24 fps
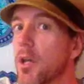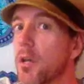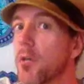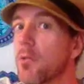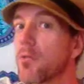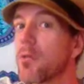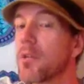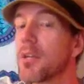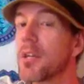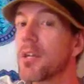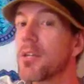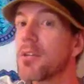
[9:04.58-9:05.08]

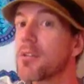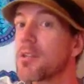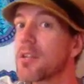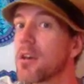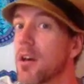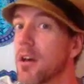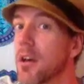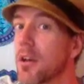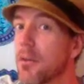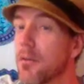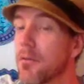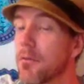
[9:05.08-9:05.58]
you
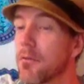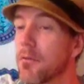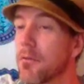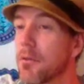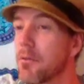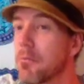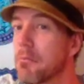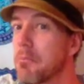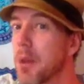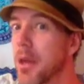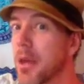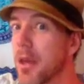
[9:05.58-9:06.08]

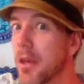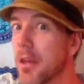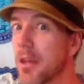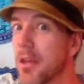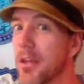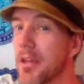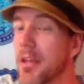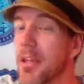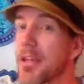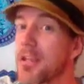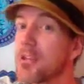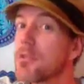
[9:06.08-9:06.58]
may
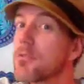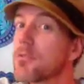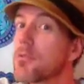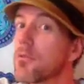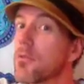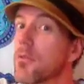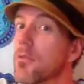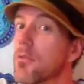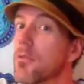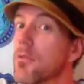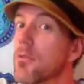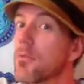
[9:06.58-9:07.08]
need
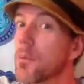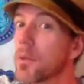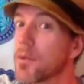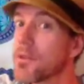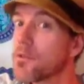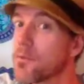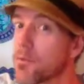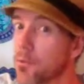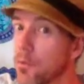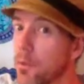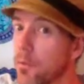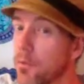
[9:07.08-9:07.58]
to
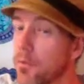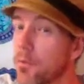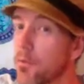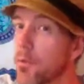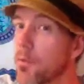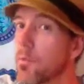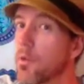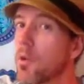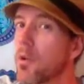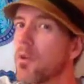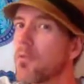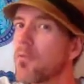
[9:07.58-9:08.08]
withdraw from the
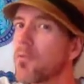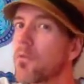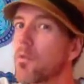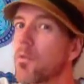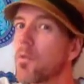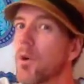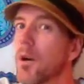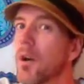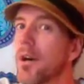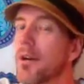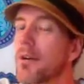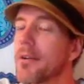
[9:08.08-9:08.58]
world for a
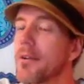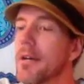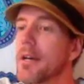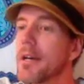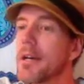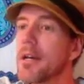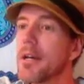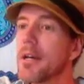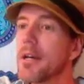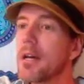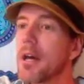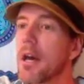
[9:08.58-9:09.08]
while,
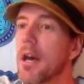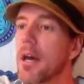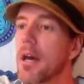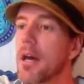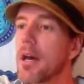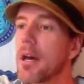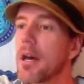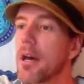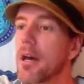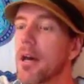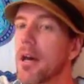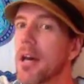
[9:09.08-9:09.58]

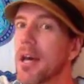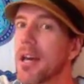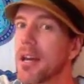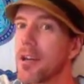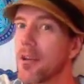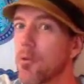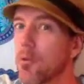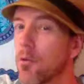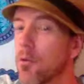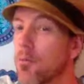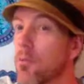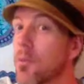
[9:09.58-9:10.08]

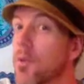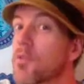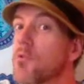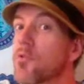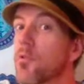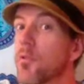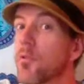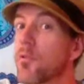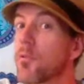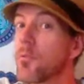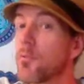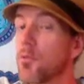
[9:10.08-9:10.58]
or
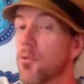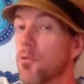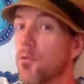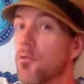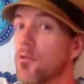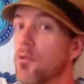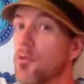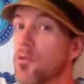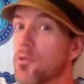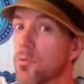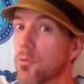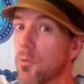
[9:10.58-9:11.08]
withdraw from your
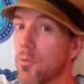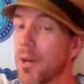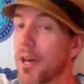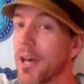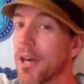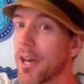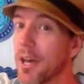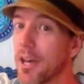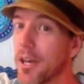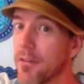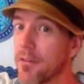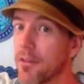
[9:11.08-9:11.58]
usual
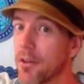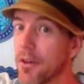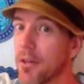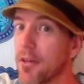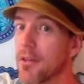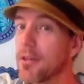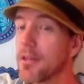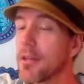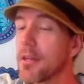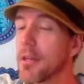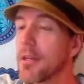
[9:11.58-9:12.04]
behavior